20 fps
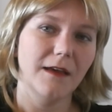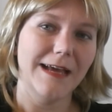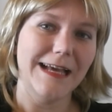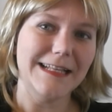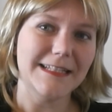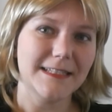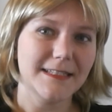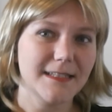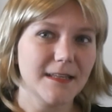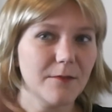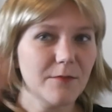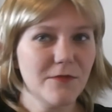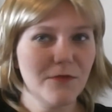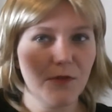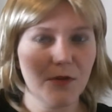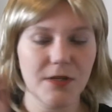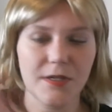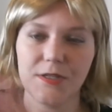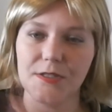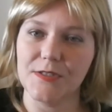As I said
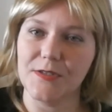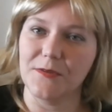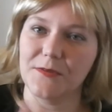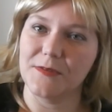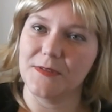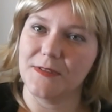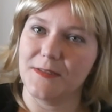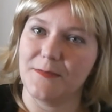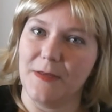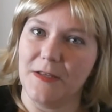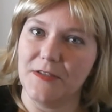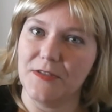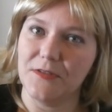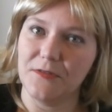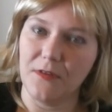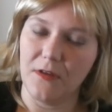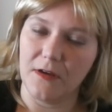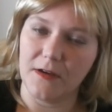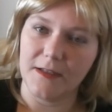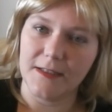before, don't spend
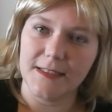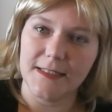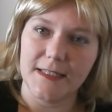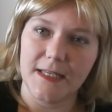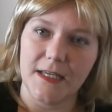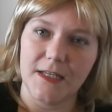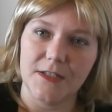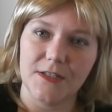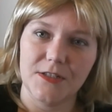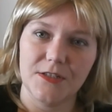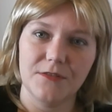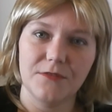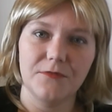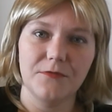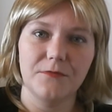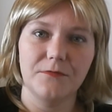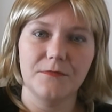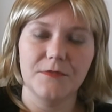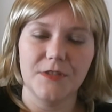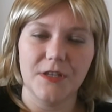too long on stage.
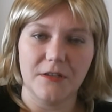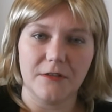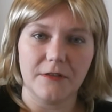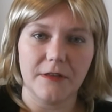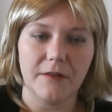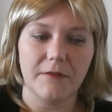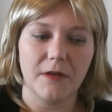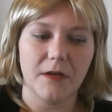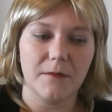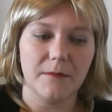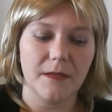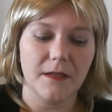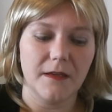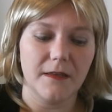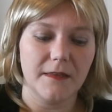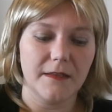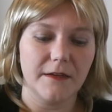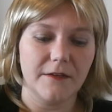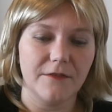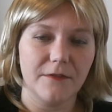You generally want to be
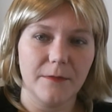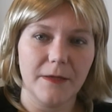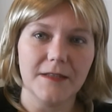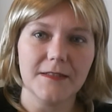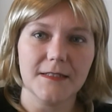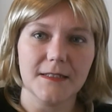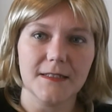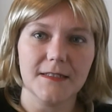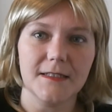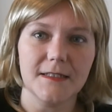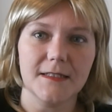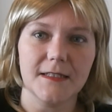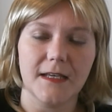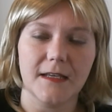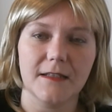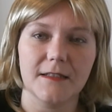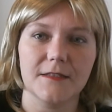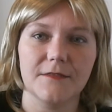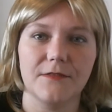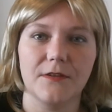on there for about 60
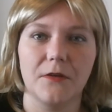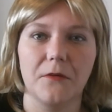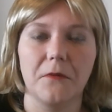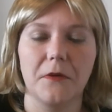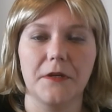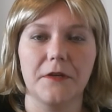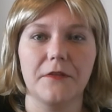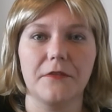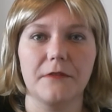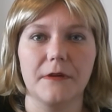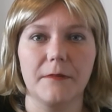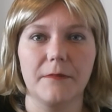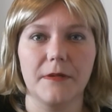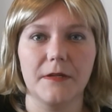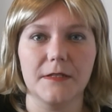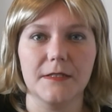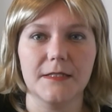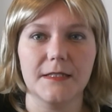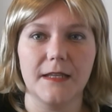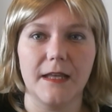seconds for a 1-3
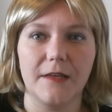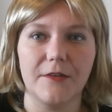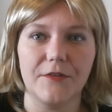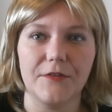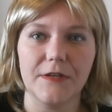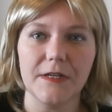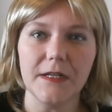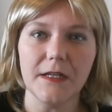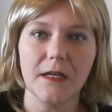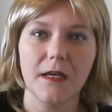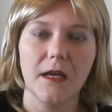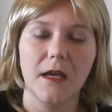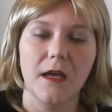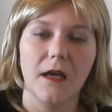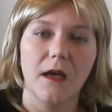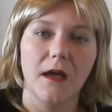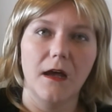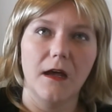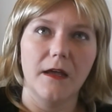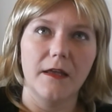person entry.
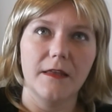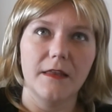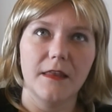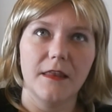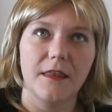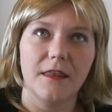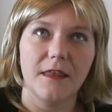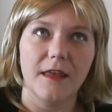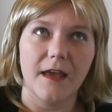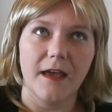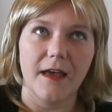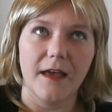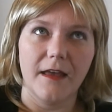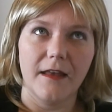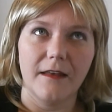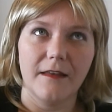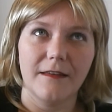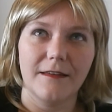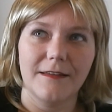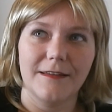
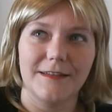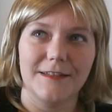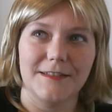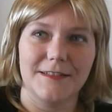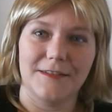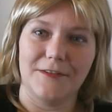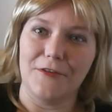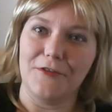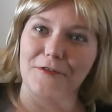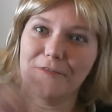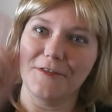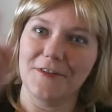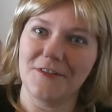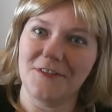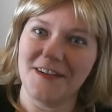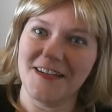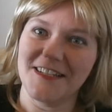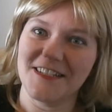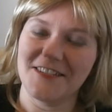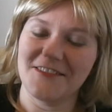That is another
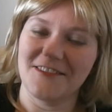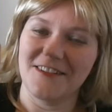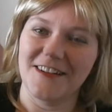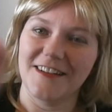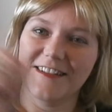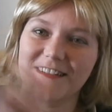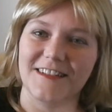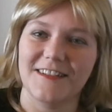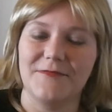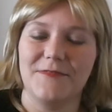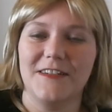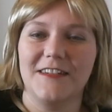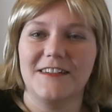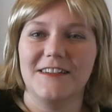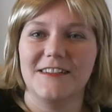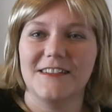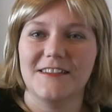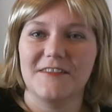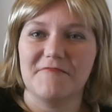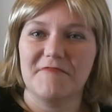little asterisk,
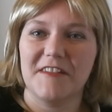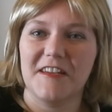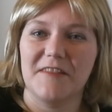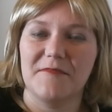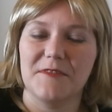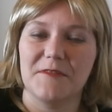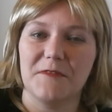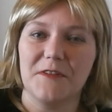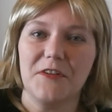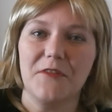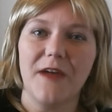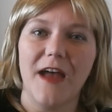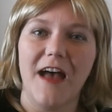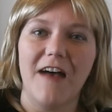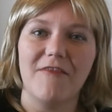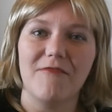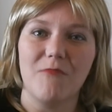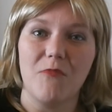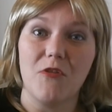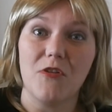because sometimes when you
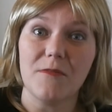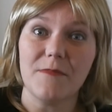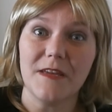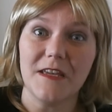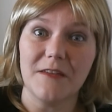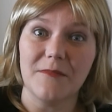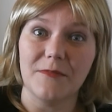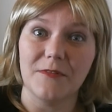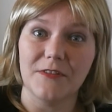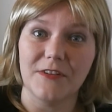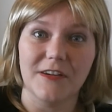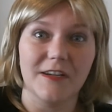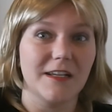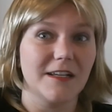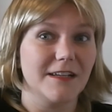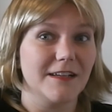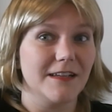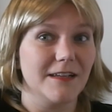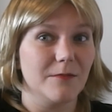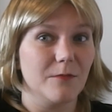have more people, you're
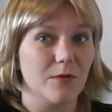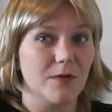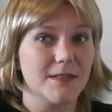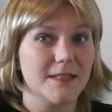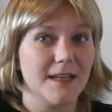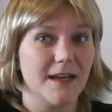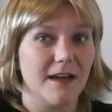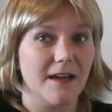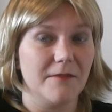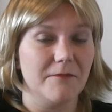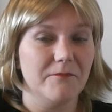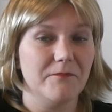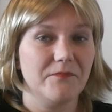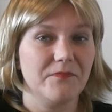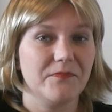going to need more time.